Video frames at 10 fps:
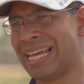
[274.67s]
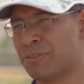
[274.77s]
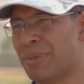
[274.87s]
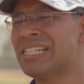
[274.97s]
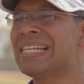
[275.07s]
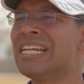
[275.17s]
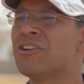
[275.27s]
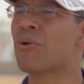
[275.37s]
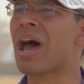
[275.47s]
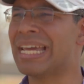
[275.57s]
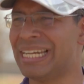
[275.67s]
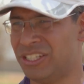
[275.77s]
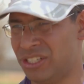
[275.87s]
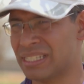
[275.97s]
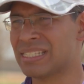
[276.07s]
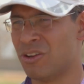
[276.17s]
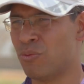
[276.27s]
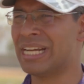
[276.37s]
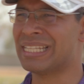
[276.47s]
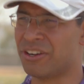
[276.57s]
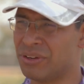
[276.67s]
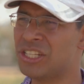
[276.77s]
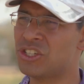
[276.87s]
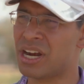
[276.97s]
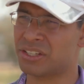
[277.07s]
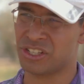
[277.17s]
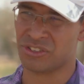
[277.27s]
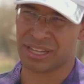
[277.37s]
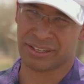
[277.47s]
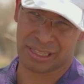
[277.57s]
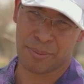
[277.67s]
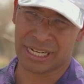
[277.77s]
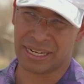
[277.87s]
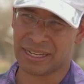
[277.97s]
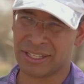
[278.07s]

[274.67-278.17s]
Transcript: especially in dry regions where the recharge is rather limited.